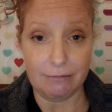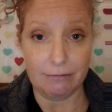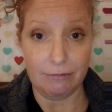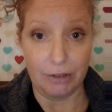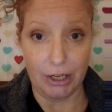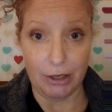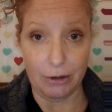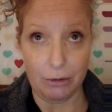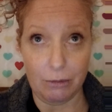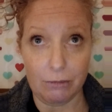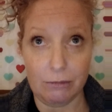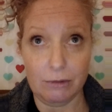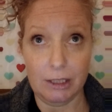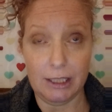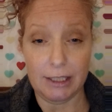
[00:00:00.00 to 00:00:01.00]
know
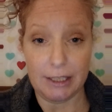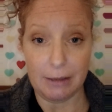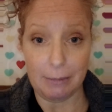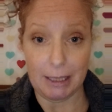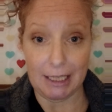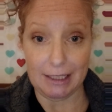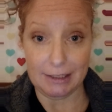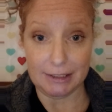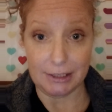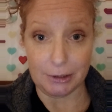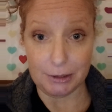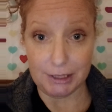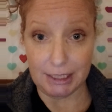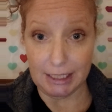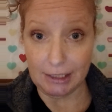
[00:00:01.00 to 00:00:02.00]
that by
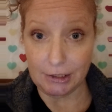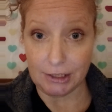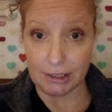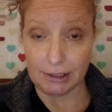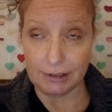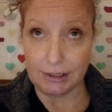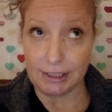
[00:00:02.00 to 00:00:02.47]
association,